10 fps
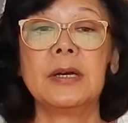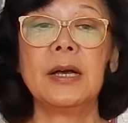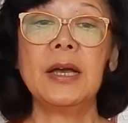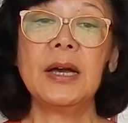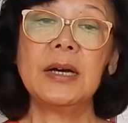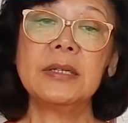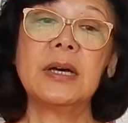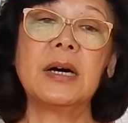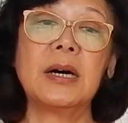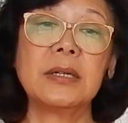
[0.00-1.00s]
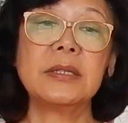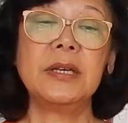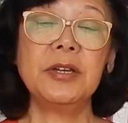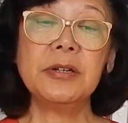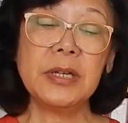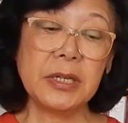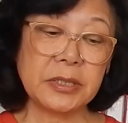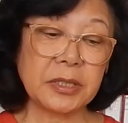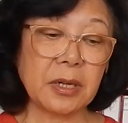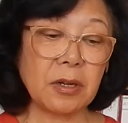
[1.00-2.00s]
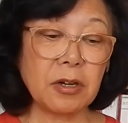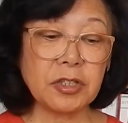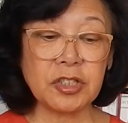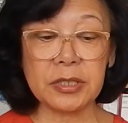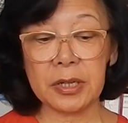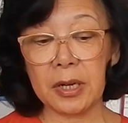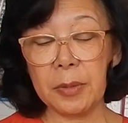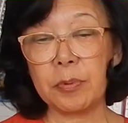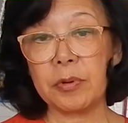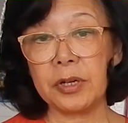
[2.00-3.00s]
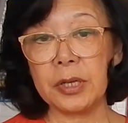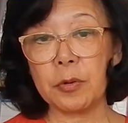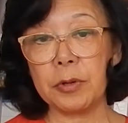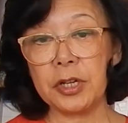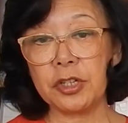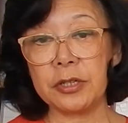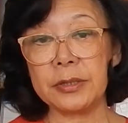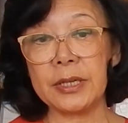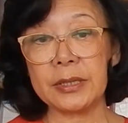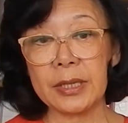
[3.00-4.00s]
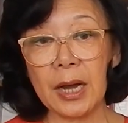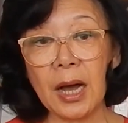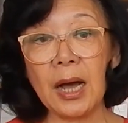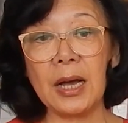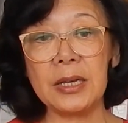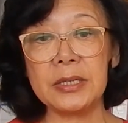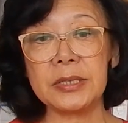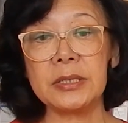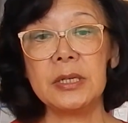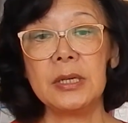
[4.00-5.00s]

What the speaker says: And here is the Clausius-Clapeyron equation that ties